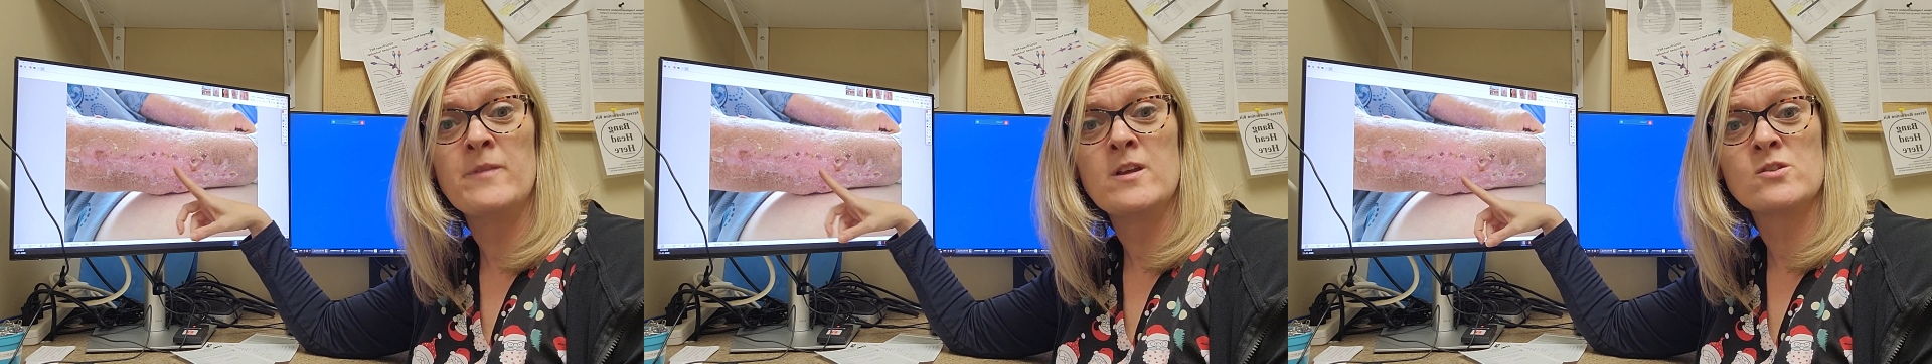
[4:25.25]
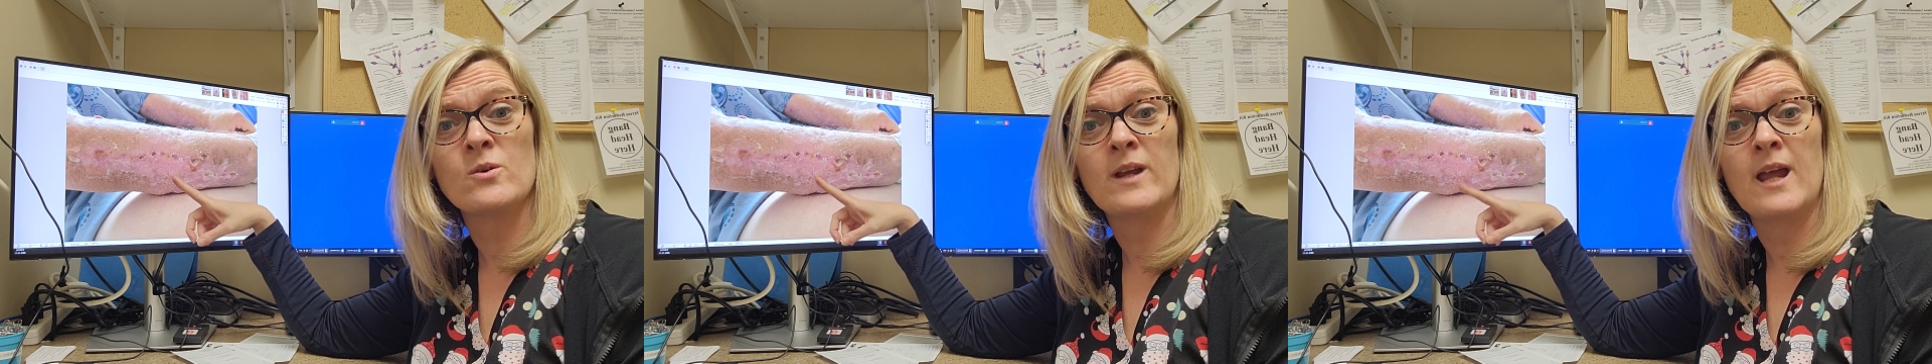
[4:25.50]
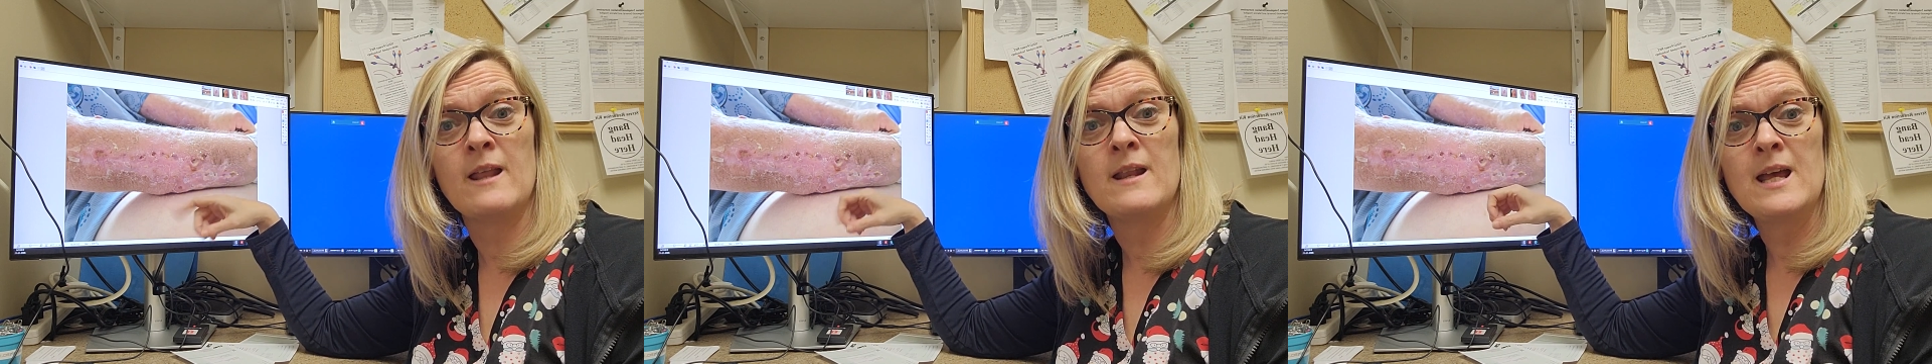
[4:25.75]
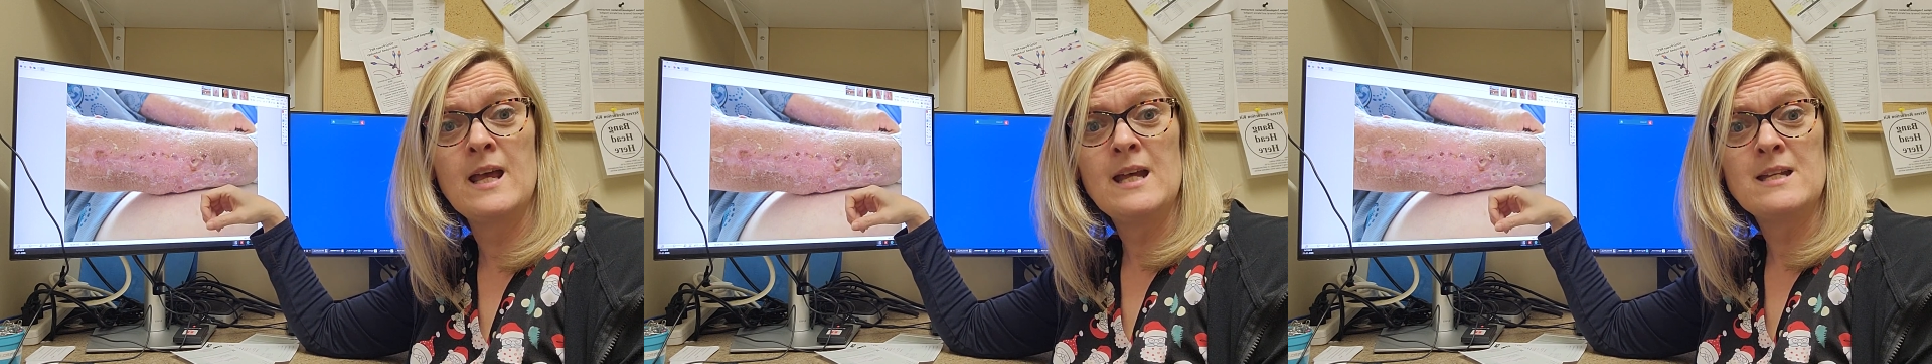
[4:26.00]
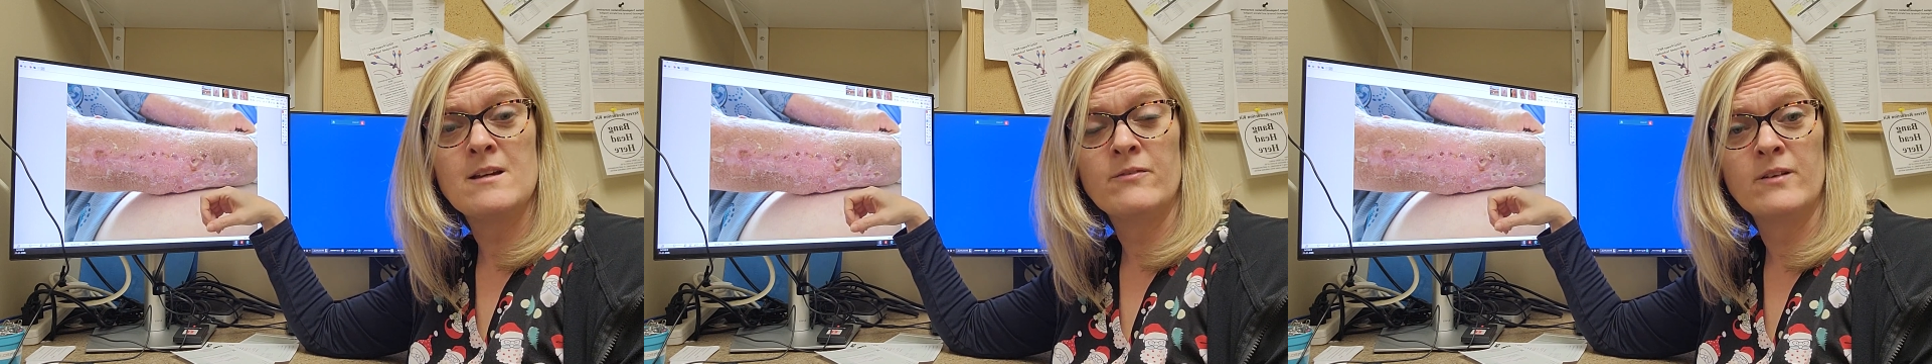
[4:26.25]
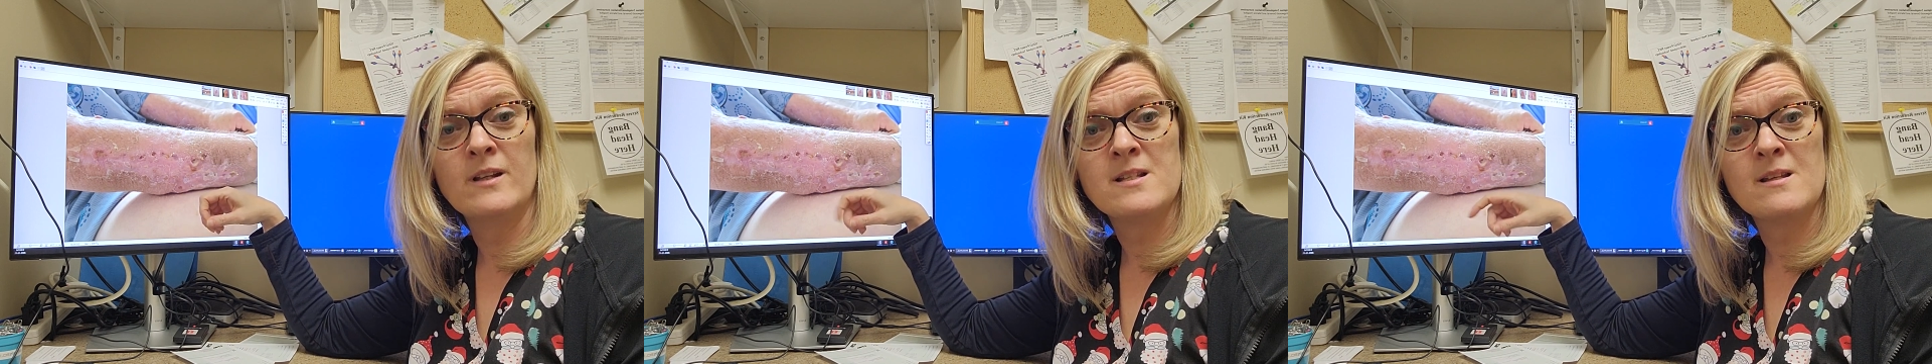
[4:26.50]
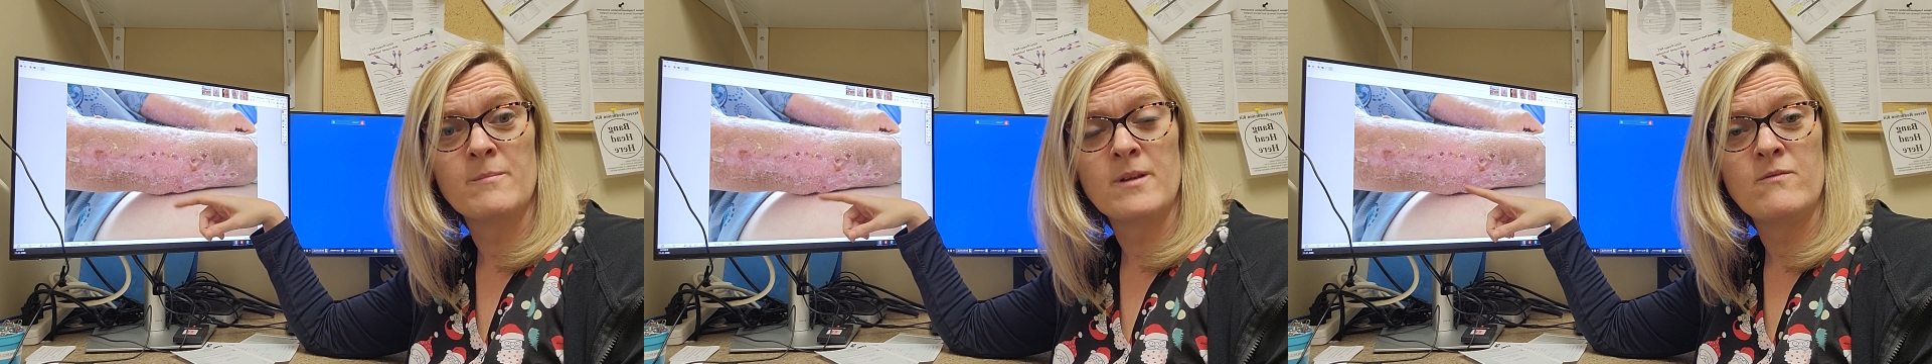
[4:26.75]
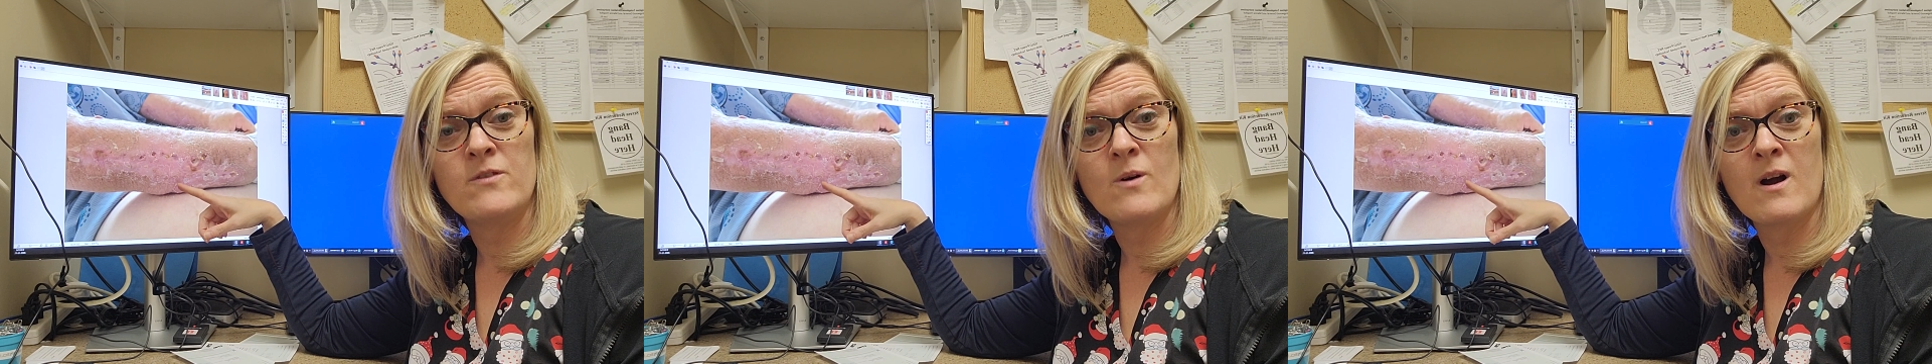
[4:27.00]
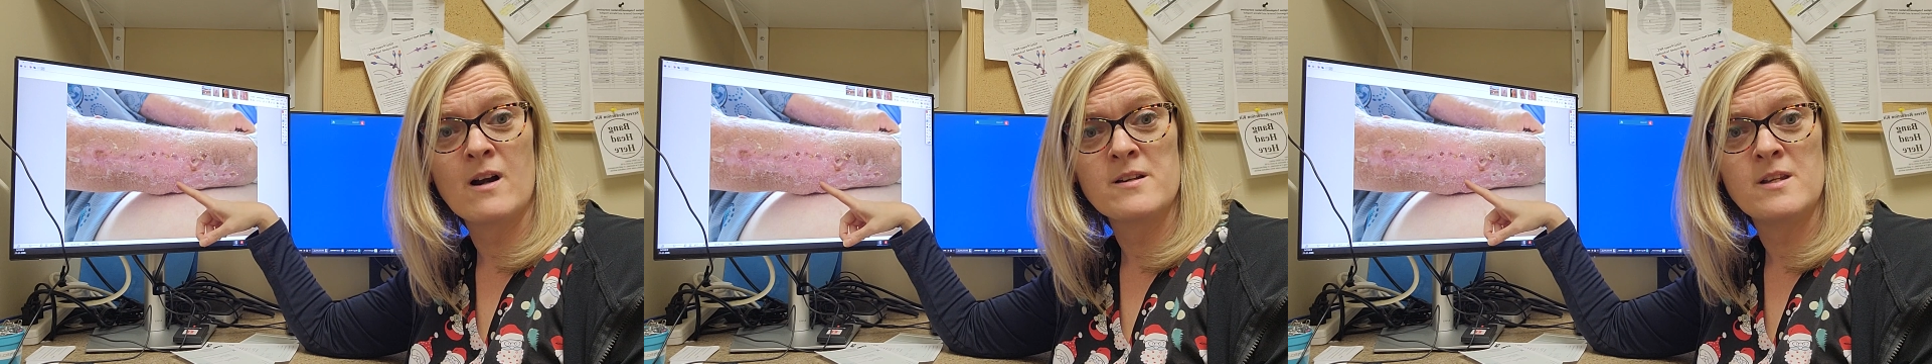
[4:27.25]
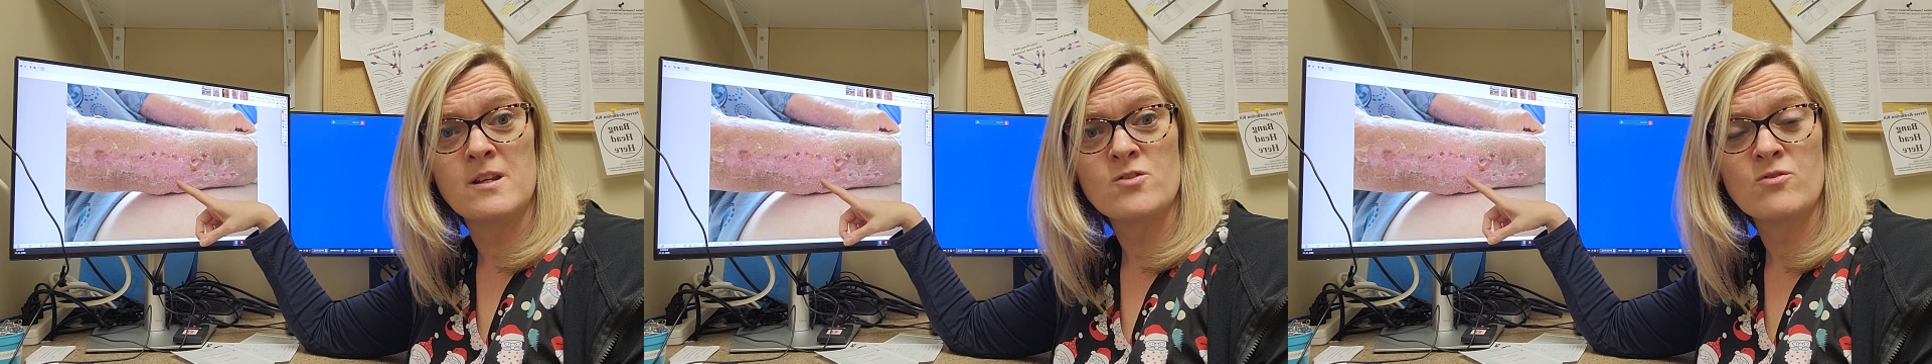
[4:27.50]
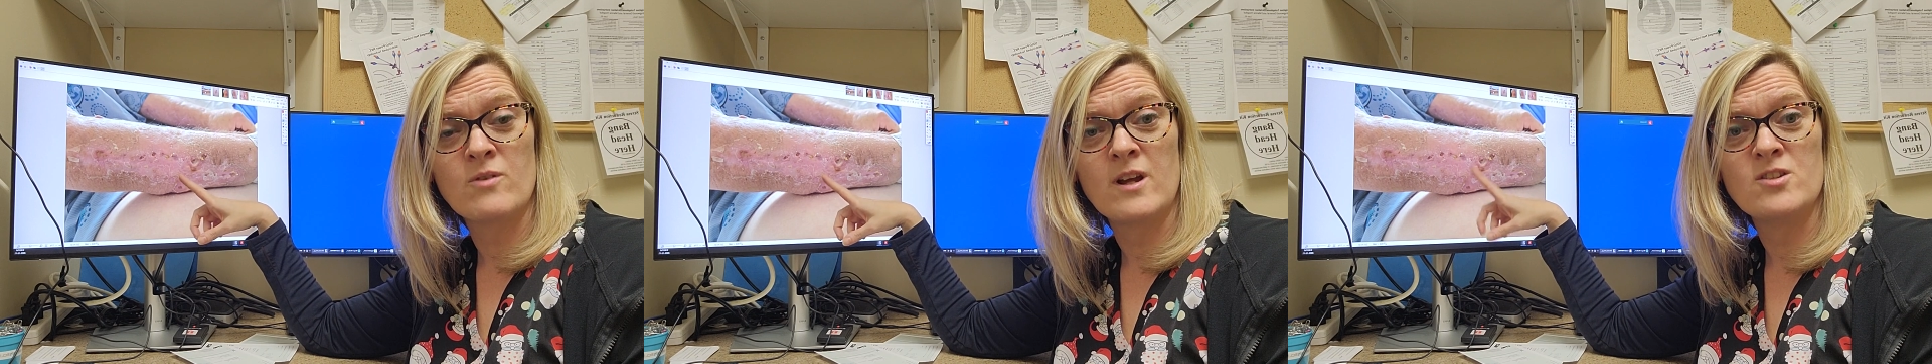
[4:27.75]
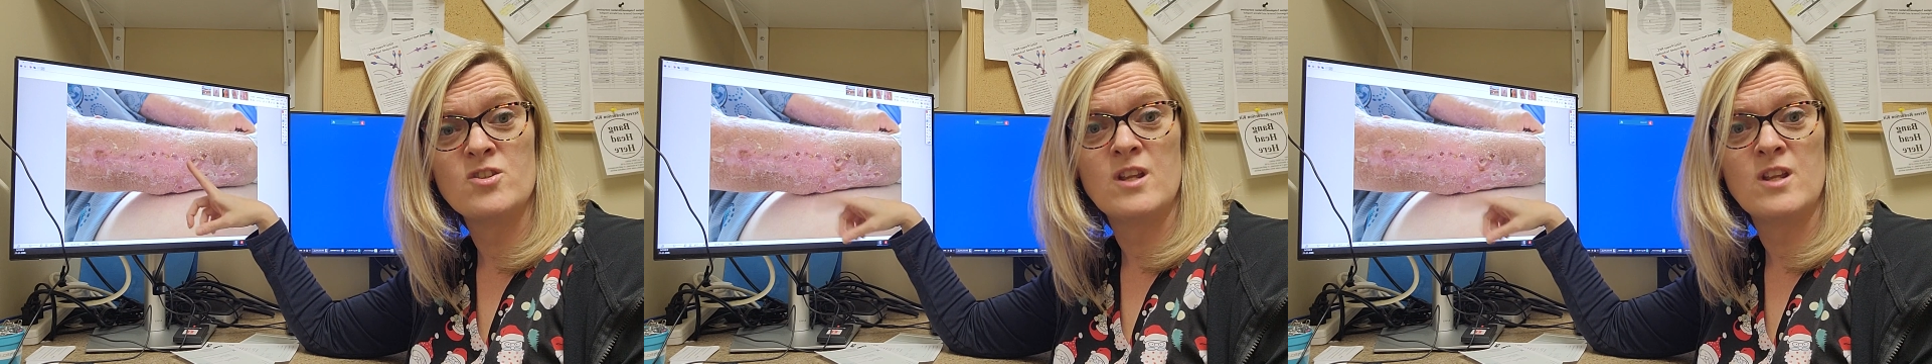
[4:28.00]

So again, definitely something, if you are seeing screw heads,